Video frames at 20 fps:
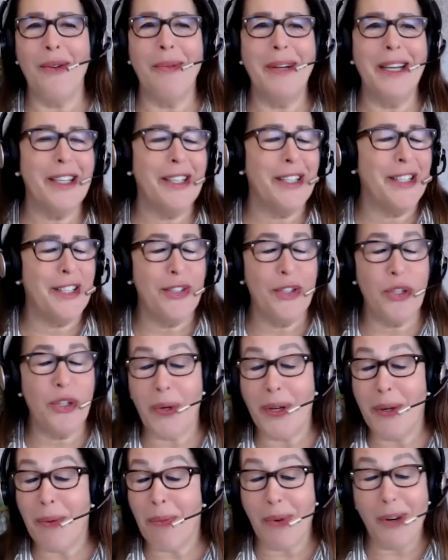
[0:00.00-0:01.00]
Are we going to
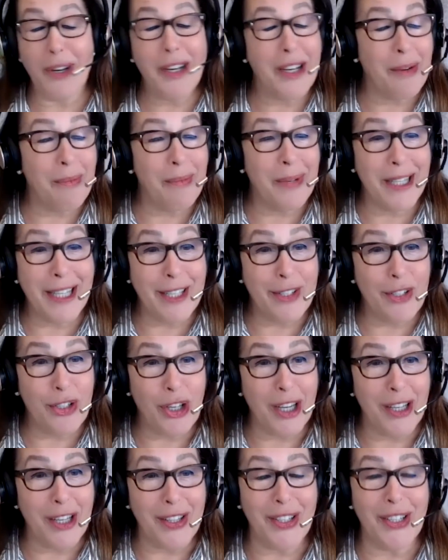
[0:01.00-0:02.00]
enjoy working with each
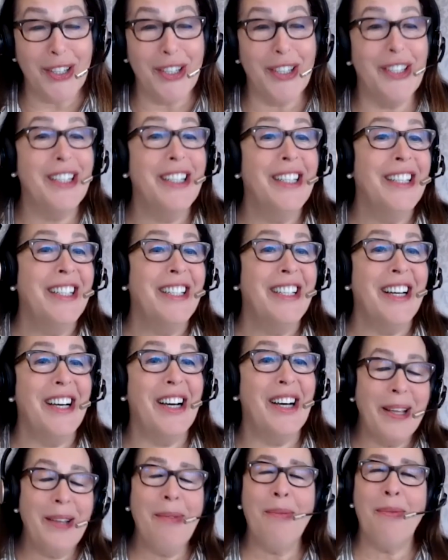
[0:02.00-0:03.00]
other?
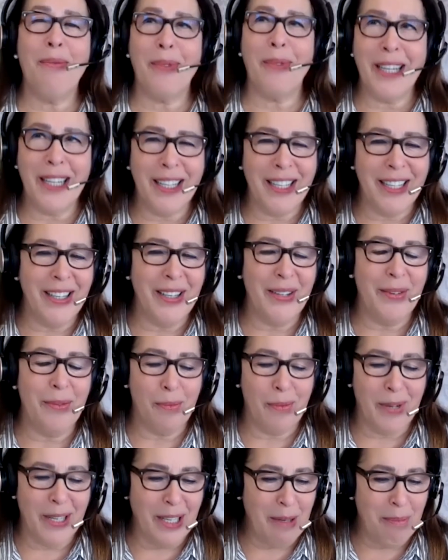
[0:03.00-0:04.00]
We really,
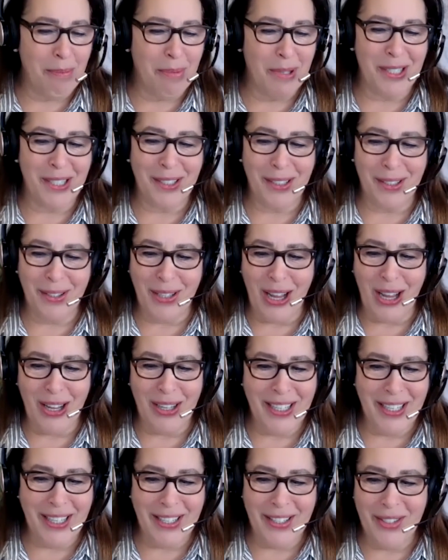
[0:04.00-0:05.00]
really put a
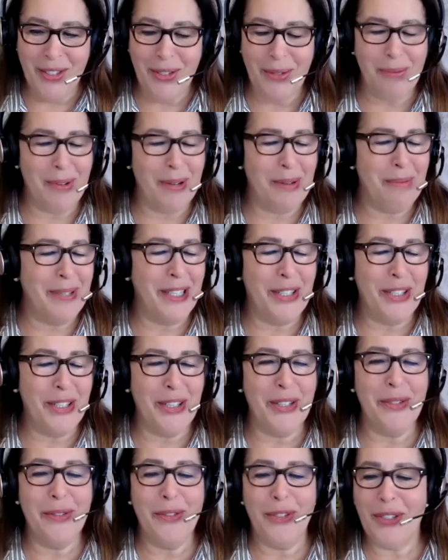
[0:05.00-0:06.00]
lot into what we
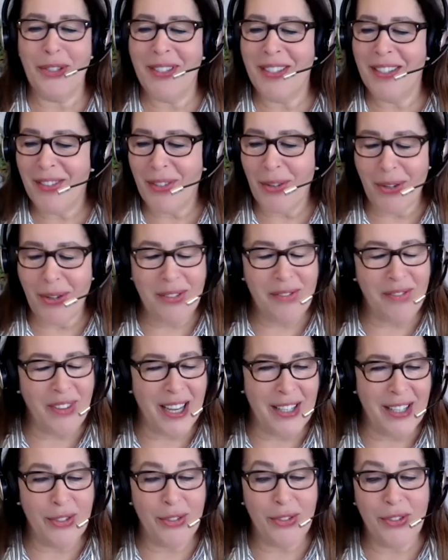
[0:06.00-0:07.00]
do, just as our
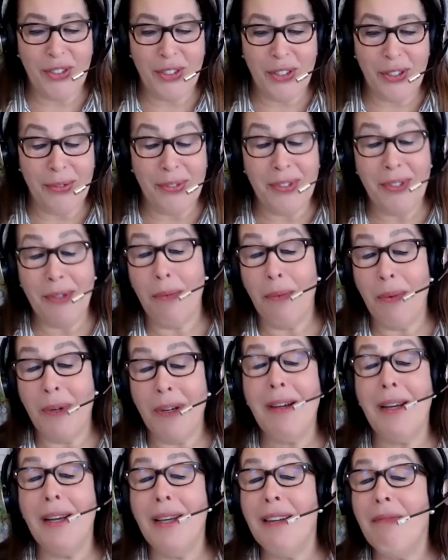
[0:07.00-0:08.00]
advisors do. So
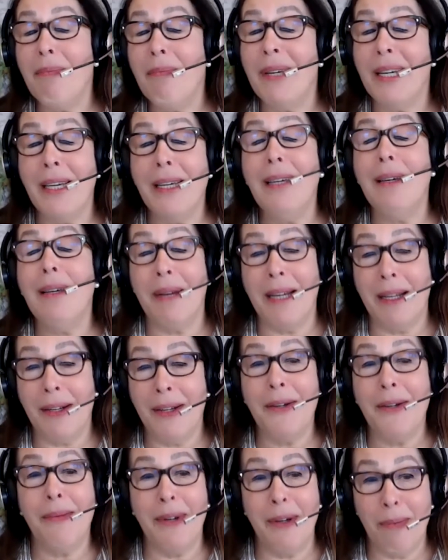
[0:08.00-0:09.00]
we're kind of picky about
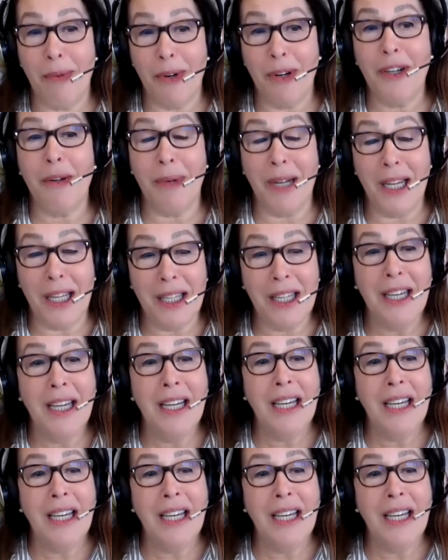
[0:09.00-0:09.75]
who we work with.